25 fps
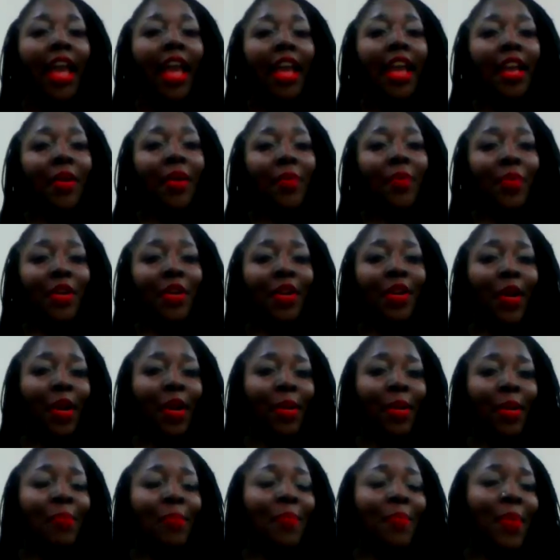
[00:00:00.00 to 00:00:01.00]
And we
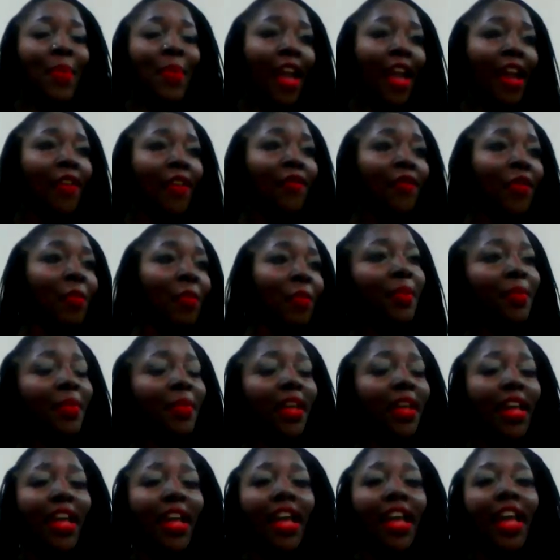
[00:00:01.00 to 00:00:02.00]
are back for
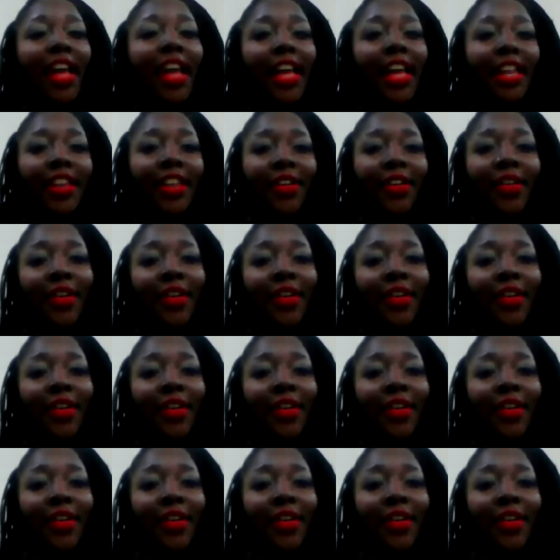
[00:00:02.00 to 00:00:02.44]
hello